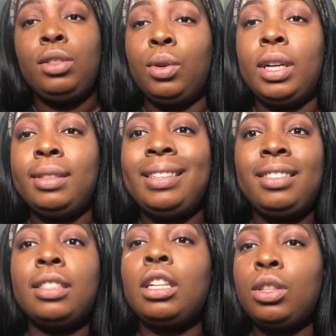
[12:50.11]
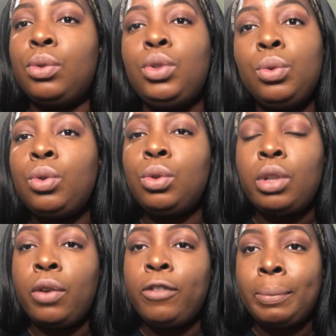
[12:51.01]
Norris, it's just a little too cool
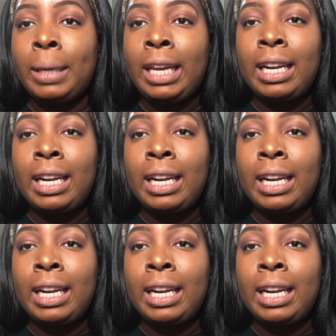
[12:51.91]
tone for me,